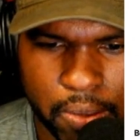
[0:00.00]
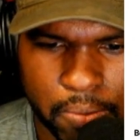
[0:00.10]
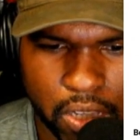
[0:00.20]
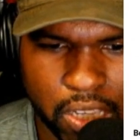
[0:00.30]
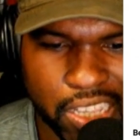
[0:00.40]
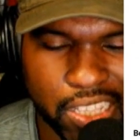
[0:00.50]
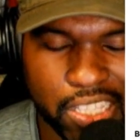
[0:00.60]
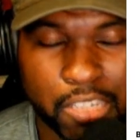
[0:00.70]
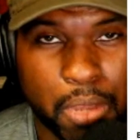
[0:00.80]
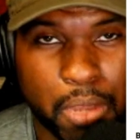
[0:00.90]
Look at this.
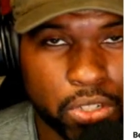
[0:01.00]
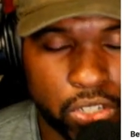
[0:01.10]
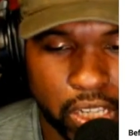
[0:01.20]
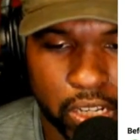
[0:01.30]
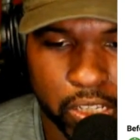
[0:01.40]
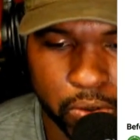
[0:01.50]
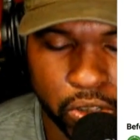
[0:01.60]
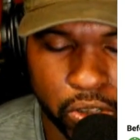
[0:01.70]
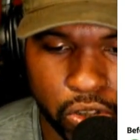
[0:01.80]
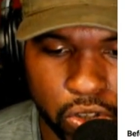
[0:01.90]
But I want you to get this.
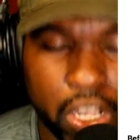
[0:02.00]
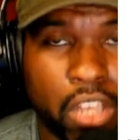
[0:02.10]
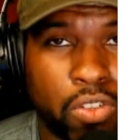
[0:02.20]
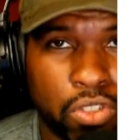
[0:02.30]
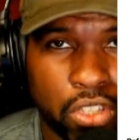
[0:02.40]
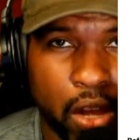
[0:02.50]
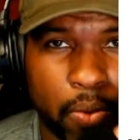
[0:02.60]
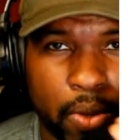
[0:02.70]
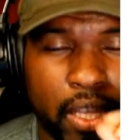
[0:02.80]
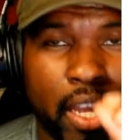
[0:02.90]
So you saw
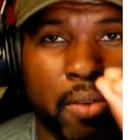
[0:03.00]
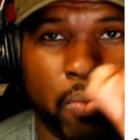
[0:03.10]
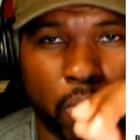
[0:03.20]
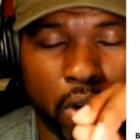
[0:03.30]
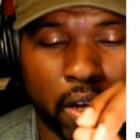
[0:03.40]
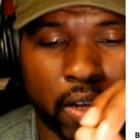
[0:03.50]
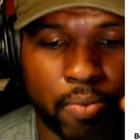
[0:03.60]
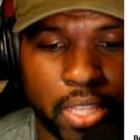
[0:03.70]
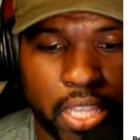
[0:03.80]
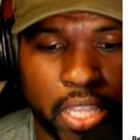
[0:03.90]
where
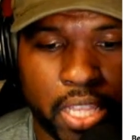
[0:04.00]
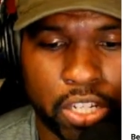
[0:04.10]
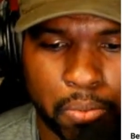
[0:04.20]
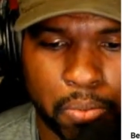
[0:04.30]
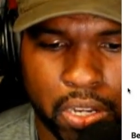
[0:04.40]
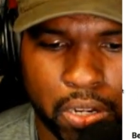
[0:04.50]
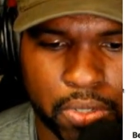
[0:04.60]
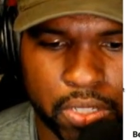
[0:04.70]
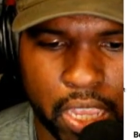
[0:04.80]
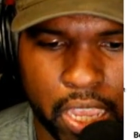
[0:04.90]
that initial pier
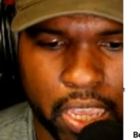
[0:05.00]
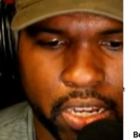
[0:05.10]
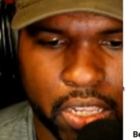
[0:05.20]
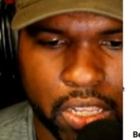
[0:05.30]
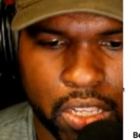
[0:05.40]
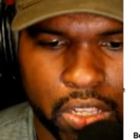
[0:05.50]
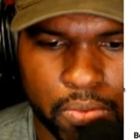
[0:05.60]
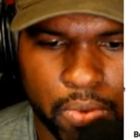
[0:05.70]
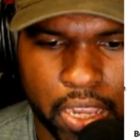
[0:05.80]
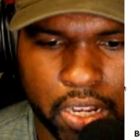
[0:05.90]
was at,
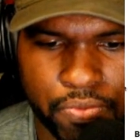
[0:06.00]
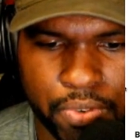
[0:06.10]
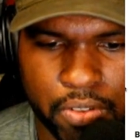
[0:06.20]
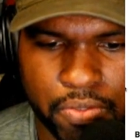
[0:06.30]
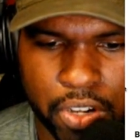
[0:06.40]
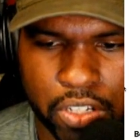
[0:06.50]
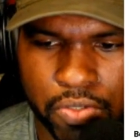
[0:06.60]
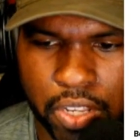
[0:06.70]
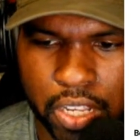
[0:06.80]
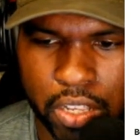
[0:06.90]
right, from the first
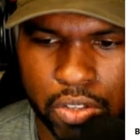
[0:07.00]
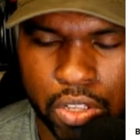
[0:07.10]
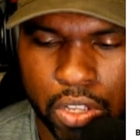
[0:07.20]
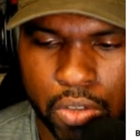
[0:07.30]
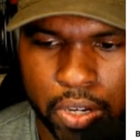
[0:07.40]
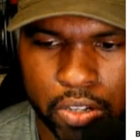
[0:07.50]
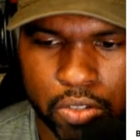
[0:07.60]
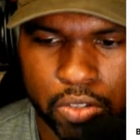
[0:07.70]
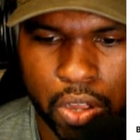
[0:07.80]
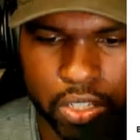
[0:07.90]
video when they was
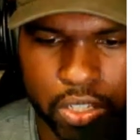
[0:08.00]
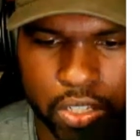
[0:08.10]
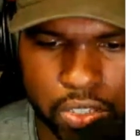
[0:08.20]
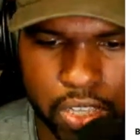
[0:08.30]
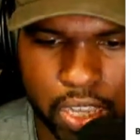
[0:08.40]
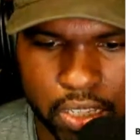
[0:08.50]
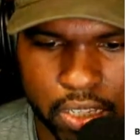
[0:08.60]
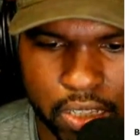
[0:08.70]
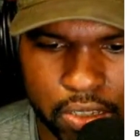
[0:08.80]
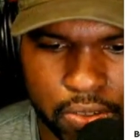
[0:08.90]
walking. So take a look at
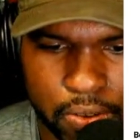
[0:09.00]
this.